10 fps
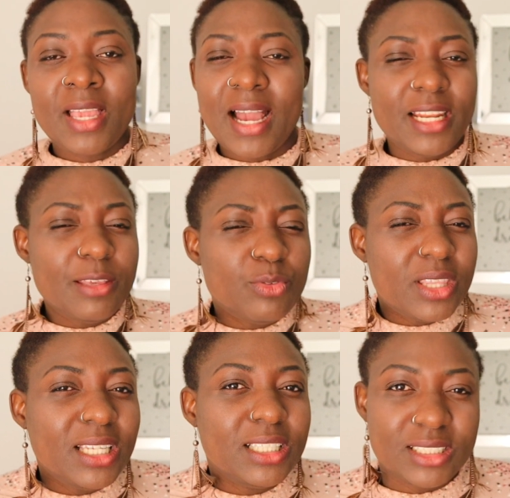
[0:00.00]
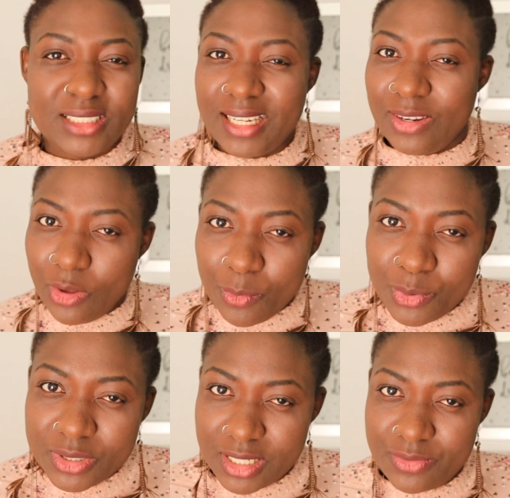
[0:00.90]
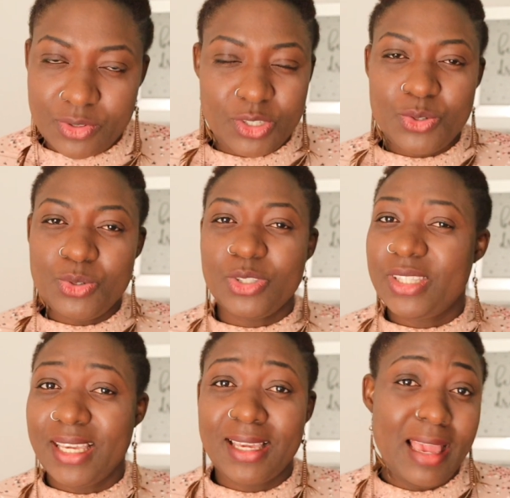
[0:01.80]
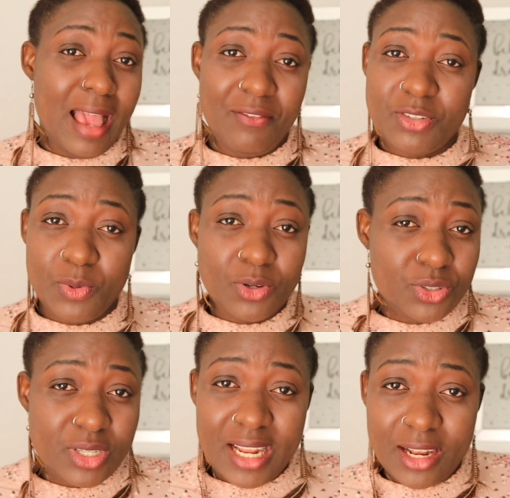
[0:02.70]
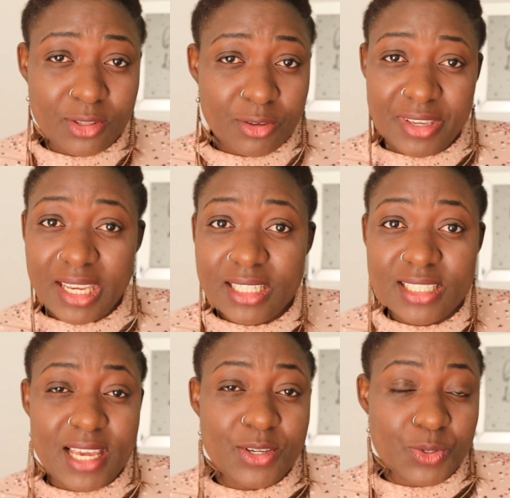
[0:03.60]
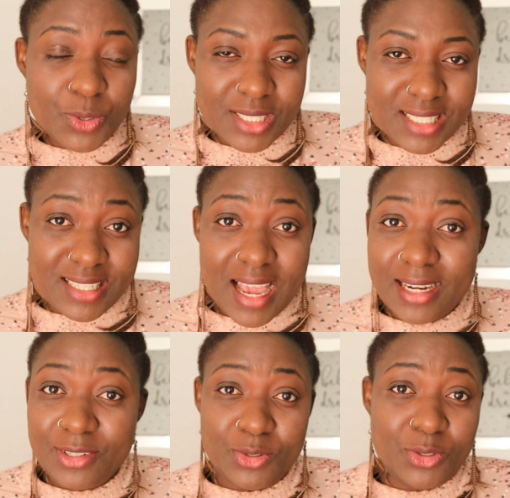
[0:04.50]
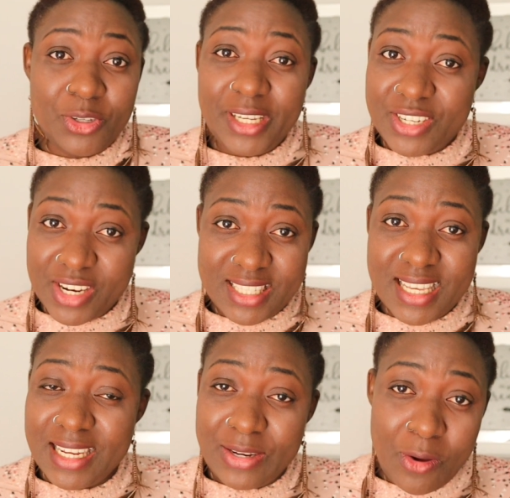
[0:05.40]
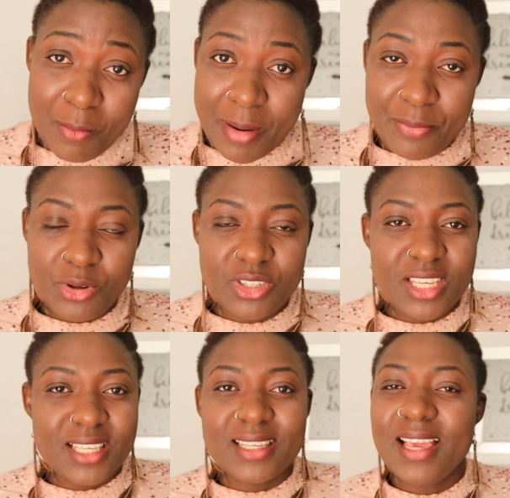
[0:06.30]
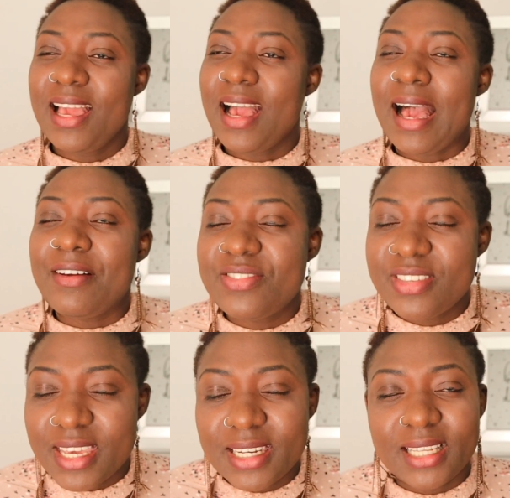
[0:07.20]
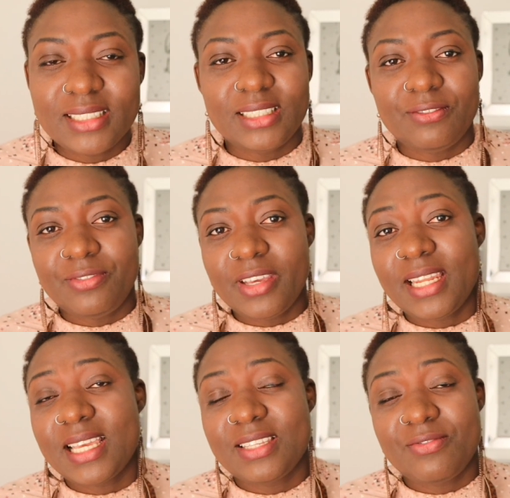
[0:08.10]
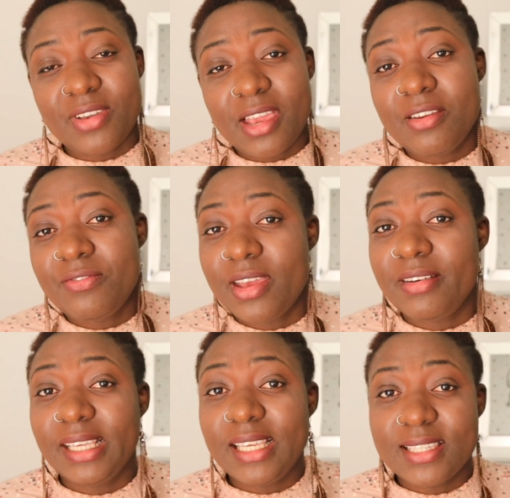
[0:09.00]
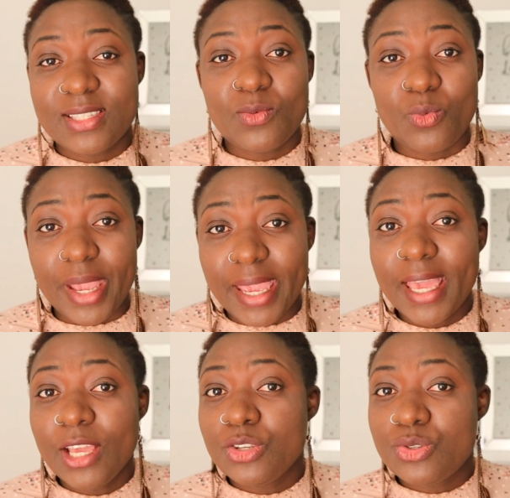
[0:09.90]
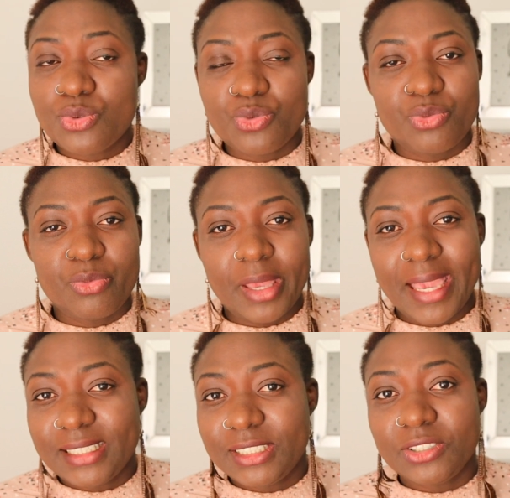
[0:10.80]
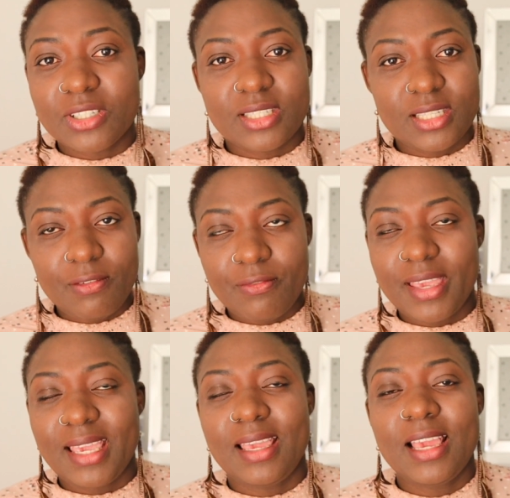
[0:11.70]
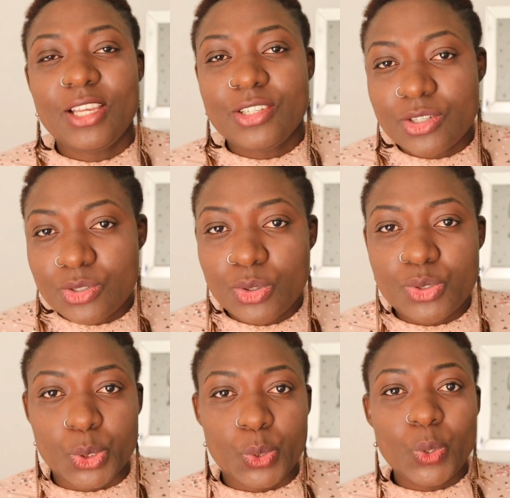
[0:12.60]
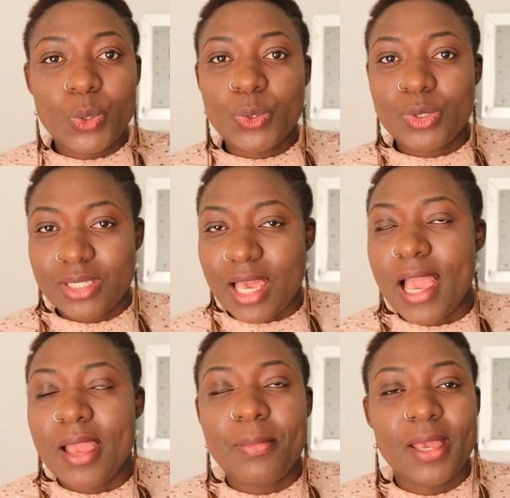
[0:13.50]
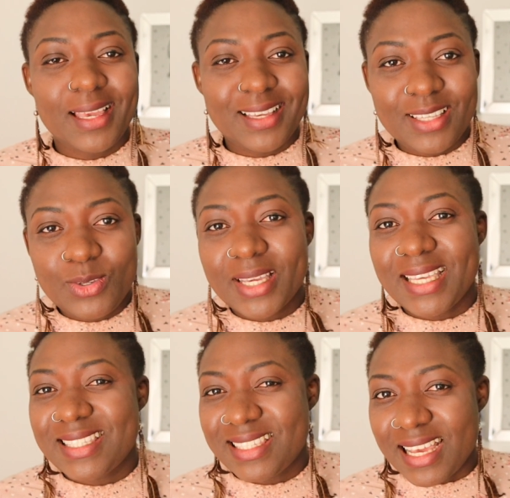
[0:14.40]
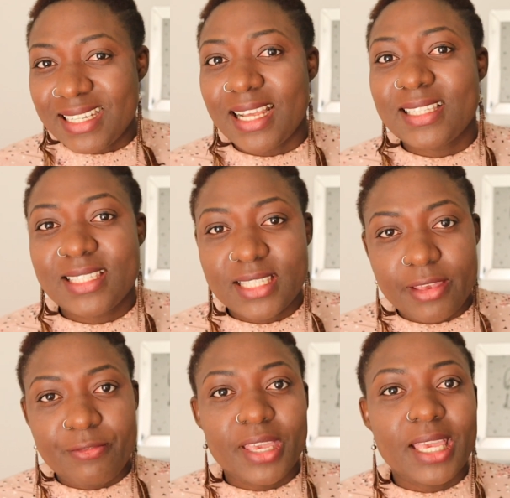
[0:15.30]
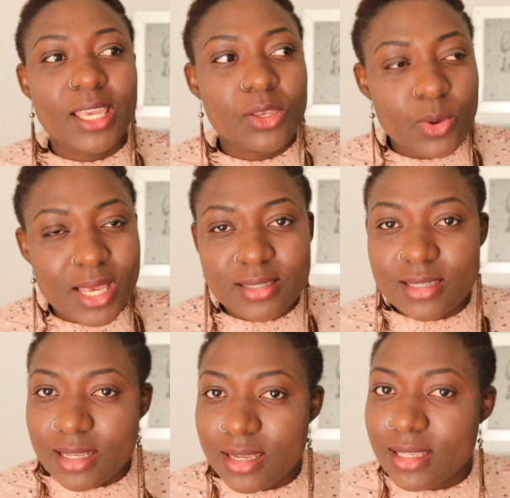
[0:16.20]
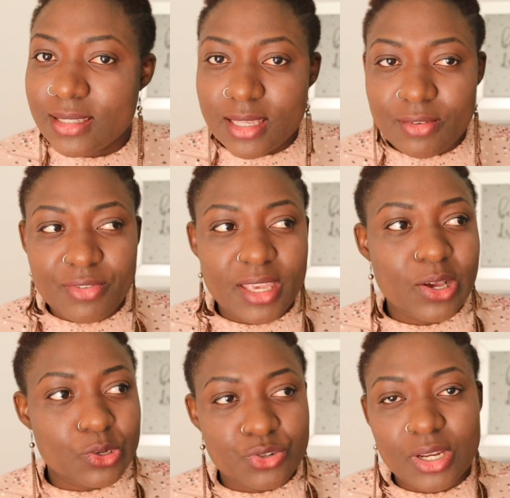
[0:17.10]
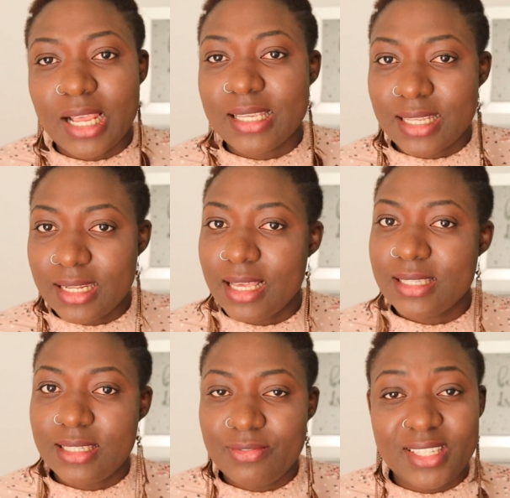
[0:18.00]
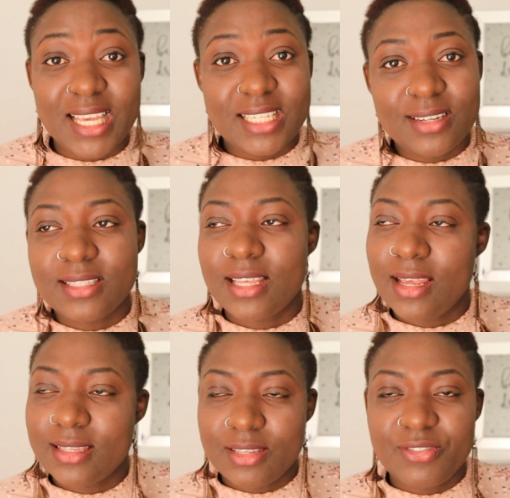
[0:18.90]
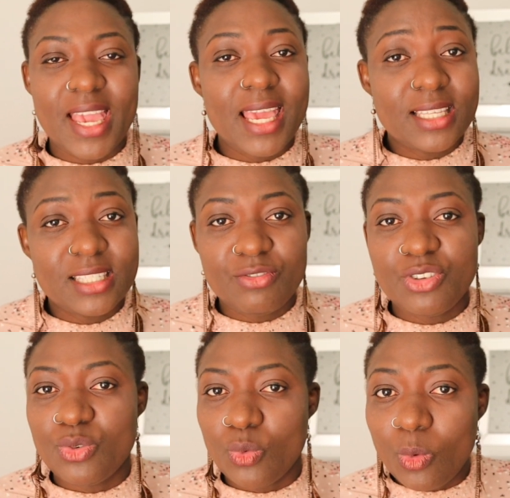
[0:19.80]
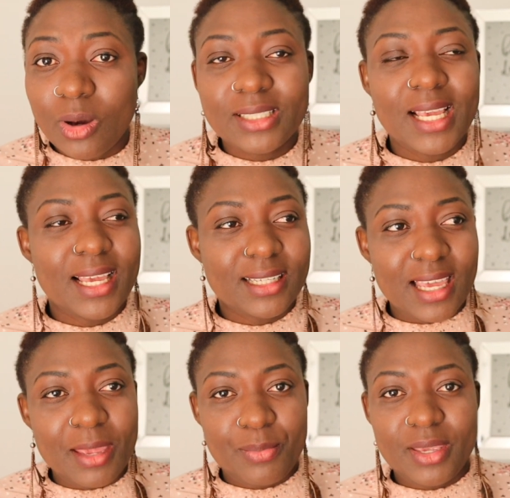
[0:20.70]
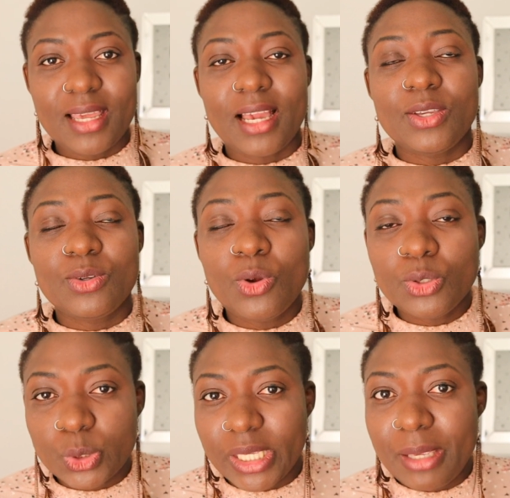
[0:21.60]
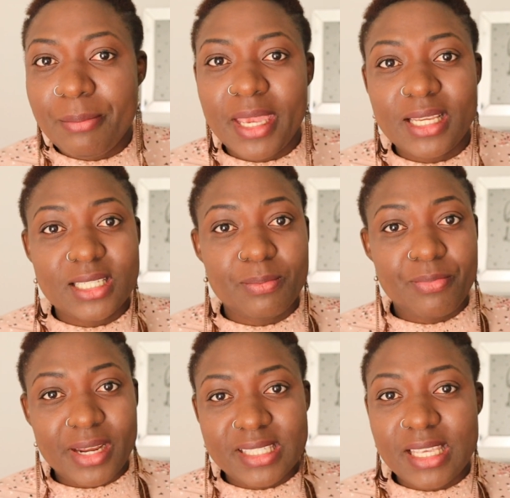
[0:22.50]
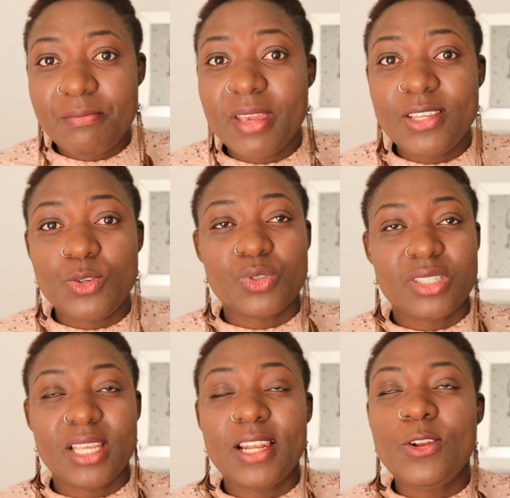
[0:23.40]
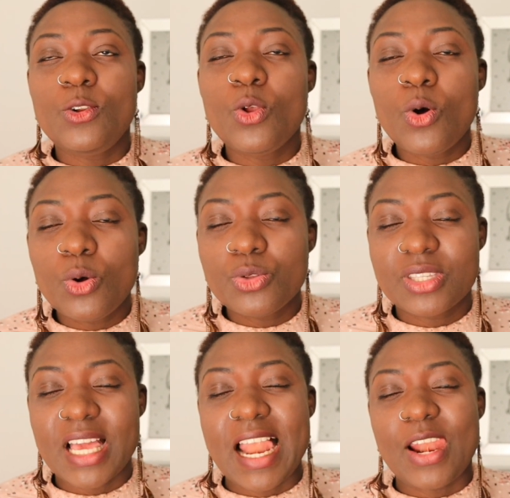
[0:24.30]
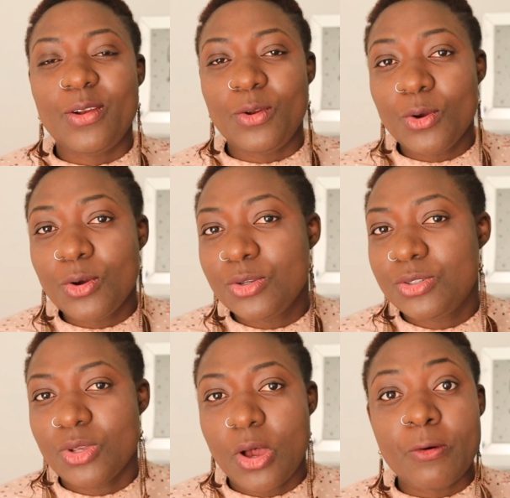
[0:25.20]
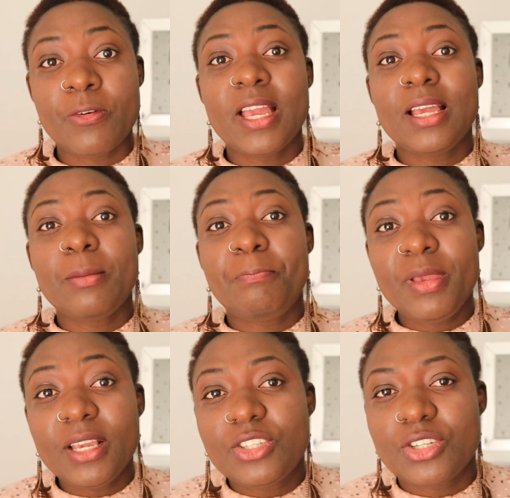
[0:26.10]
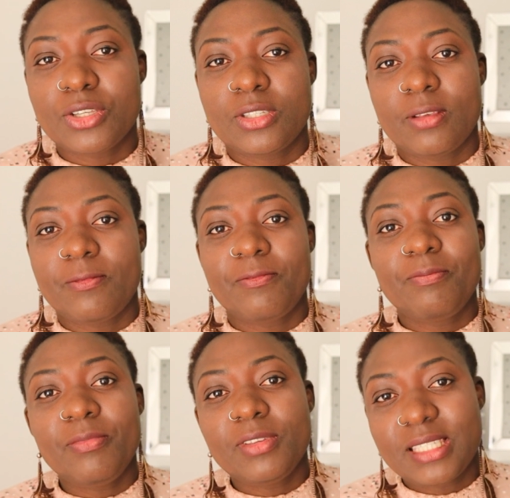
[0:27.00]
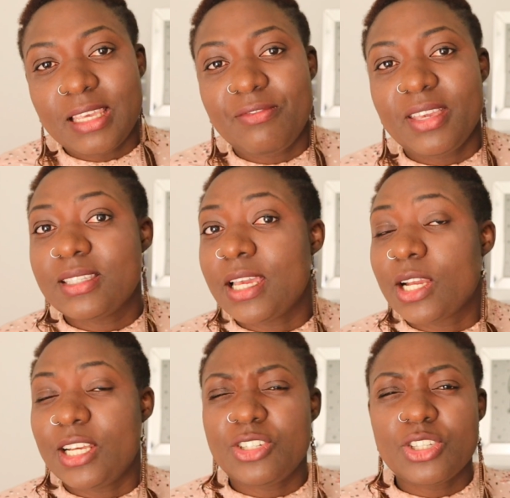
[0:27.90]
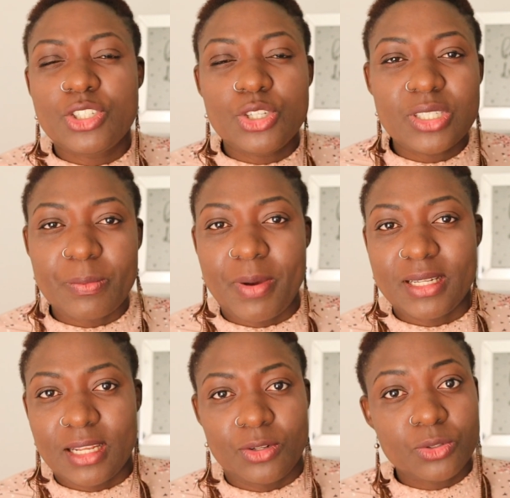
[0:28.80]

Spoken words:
And think this is a long process for you, you think I've spoken a lot of English that you don't understand, you're not interested in all my process, I've said that there is a very, very easy way to getting your CV. Just go to Google, type UK standard CV, US standard CV, Australia standard CV, Nigeria standard CV, any CV you want, type it and you go to image, press image, you see loads and loads of pictures of CVs that you can just use the pattern.